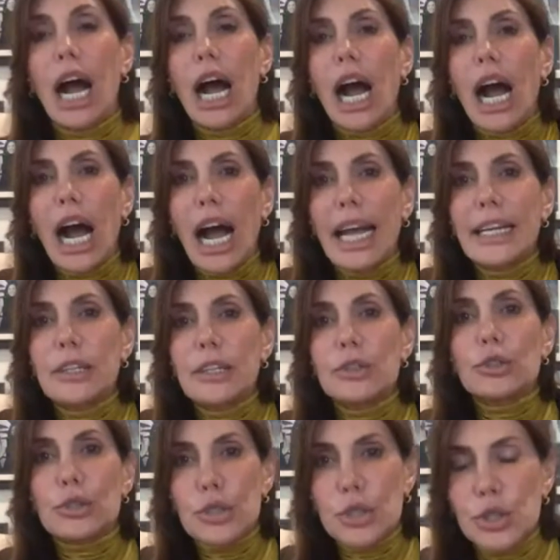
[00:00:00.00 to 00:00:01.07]
I
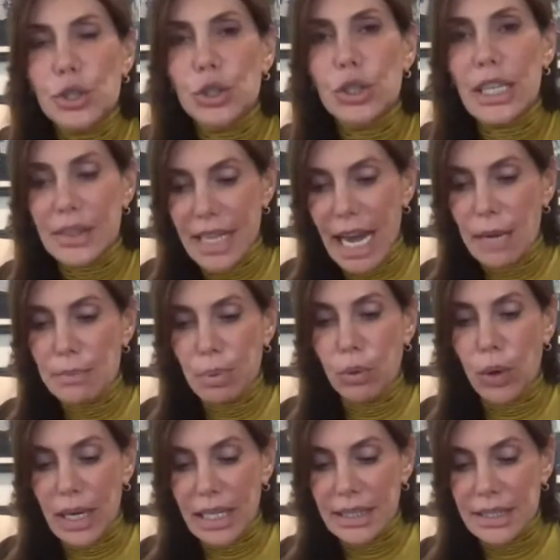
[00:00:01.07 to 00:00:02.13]
understood at that
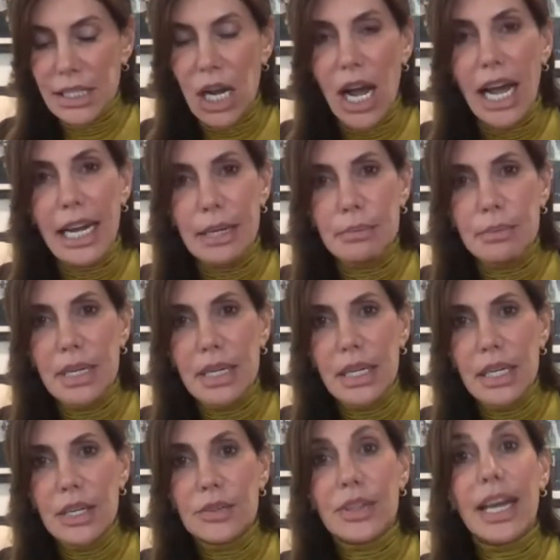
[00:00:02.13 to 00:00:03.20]
point in time
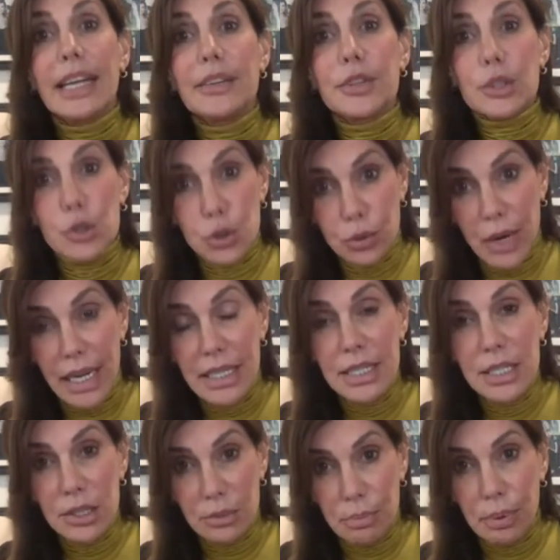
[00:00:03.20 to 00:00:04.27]
that the trend
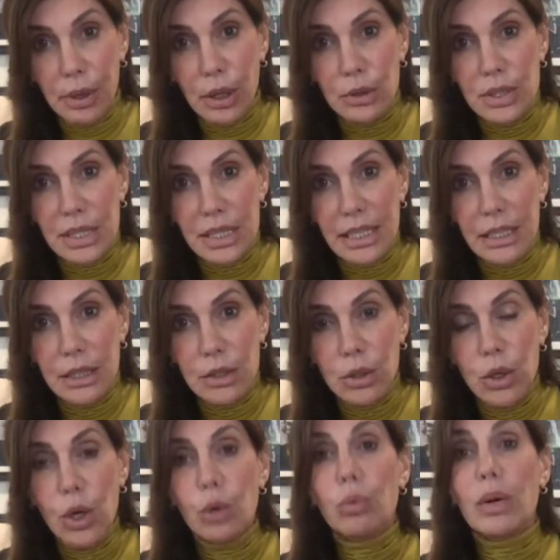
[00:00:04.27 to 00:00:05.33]
of protein
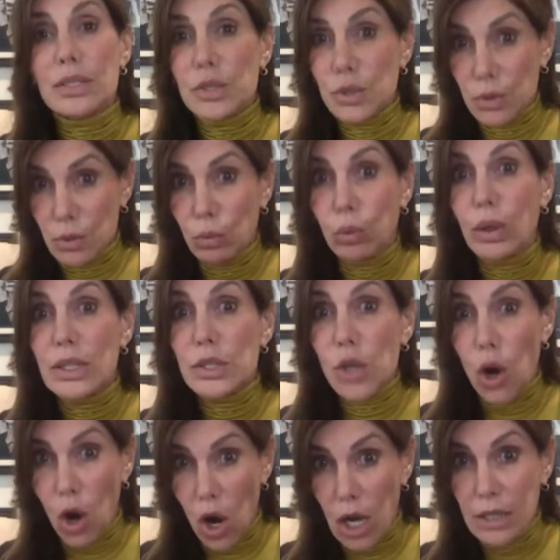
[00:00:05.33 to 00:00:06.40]
was
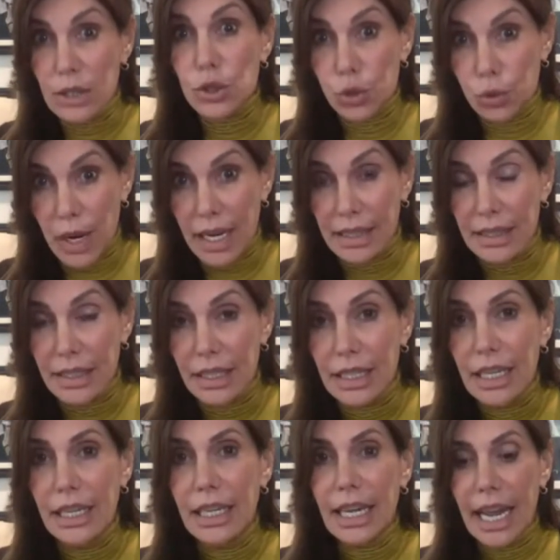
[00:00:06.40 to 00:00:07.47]
on trend.
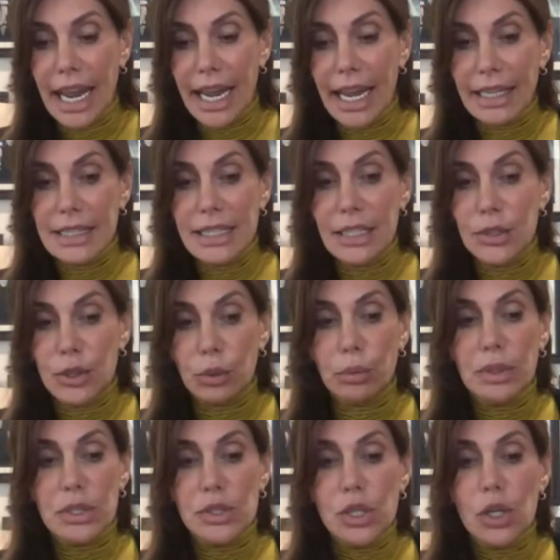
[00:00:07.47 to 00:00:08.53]
And there
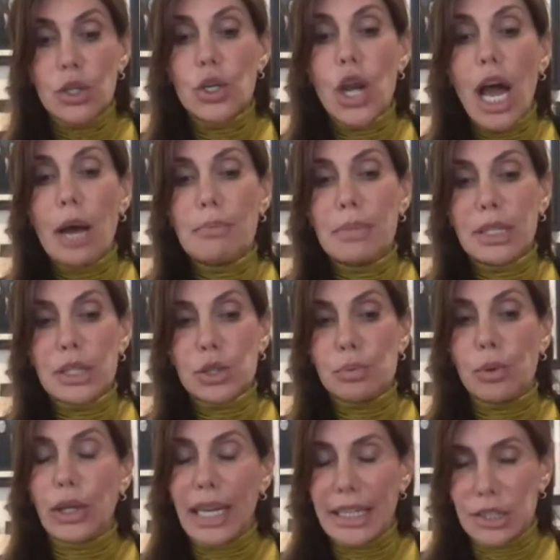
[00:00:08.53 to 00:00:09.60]
was not much
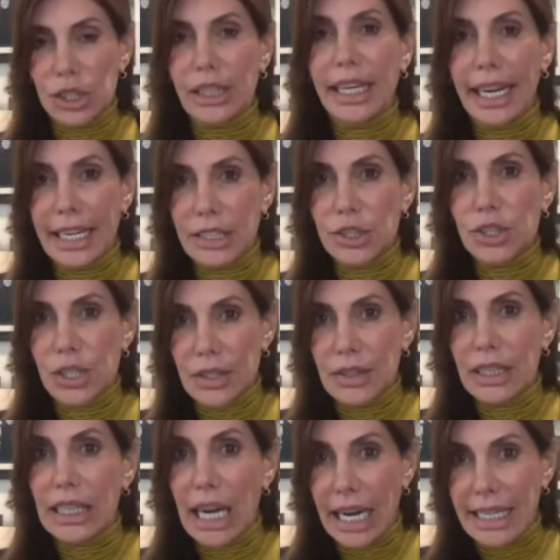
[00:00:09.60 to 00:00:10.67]
more education that I